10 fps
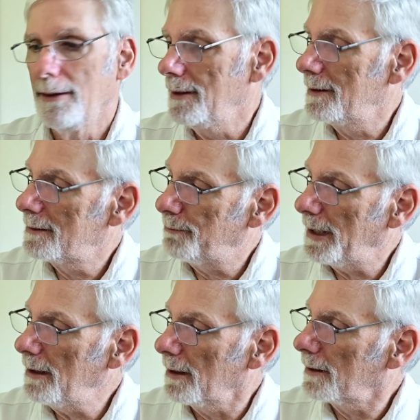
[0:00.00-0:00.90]
is
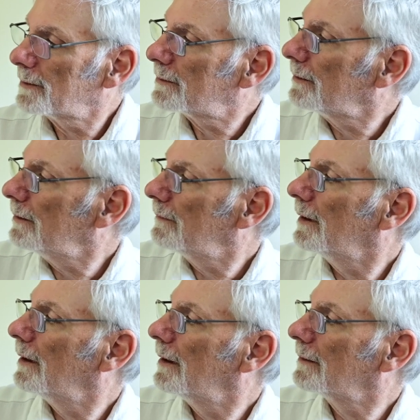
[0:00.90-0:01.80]
bigger. So you've
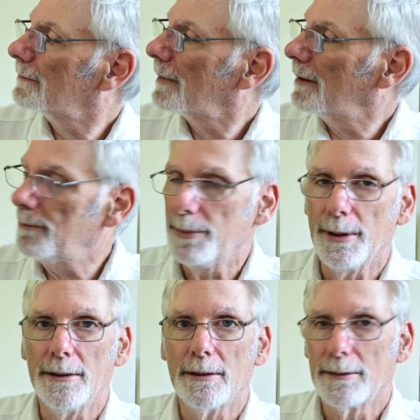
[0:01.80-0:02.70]
got a
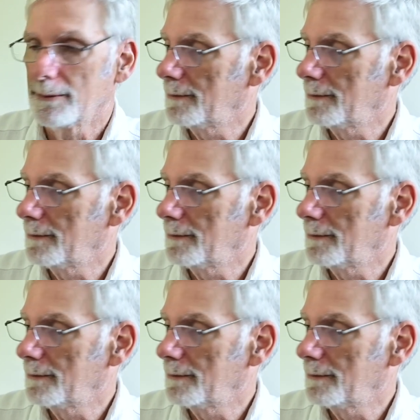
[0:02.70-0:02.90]
bigger